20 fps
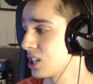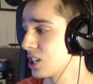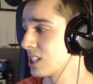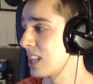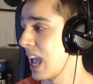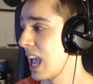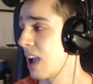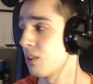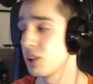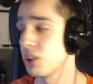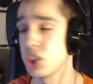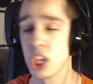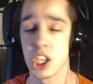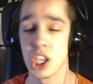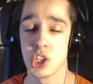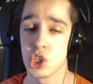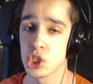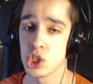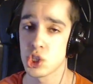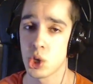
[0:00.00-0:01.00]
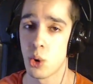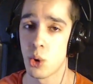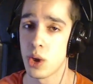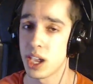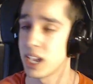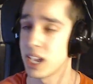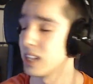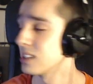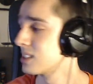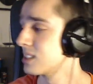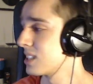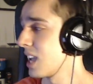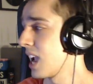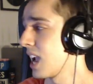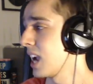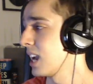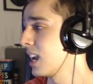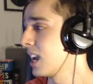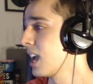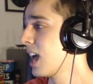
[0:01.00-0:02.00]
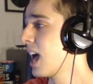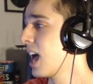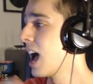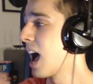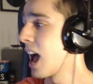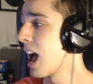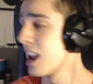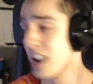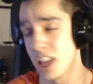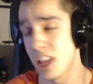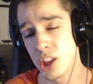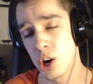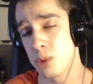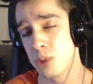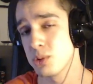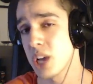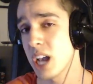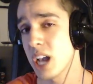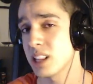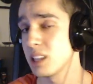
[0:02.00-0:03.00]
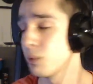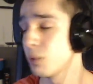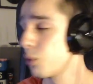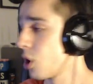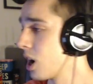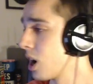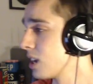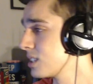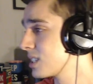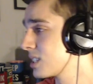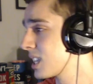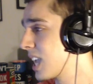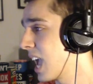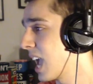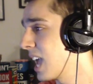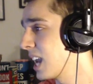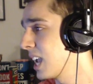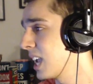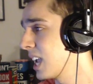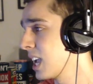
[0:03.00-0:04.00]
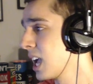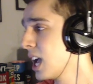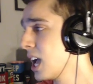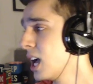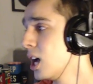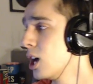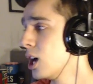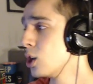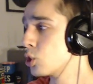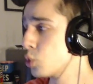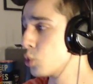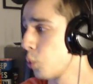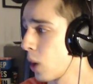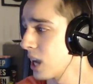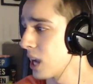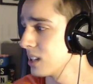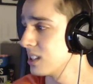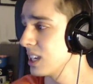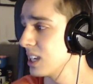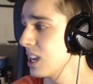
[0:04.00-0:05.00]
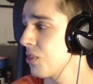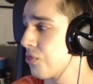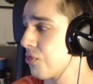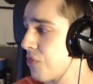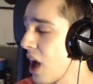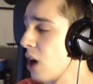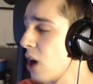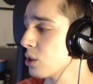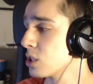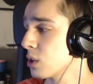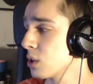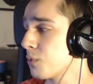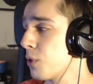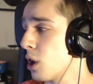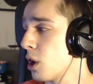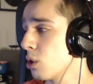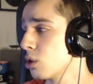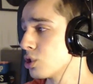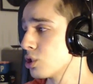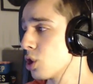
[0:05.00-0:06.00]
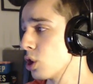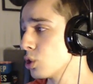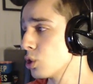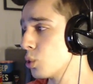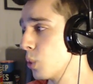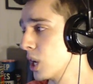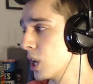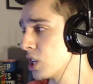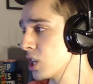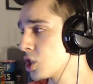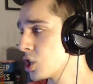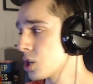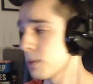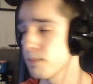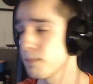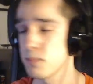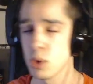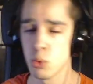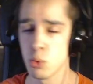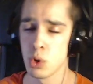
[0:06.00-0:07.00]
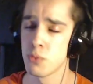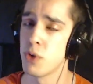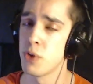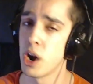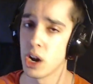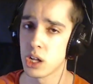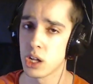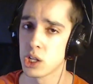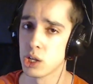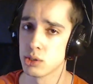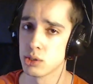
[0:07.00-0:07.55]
everything is just going insane another objective was getting 20,000 followers on twitch we're very close to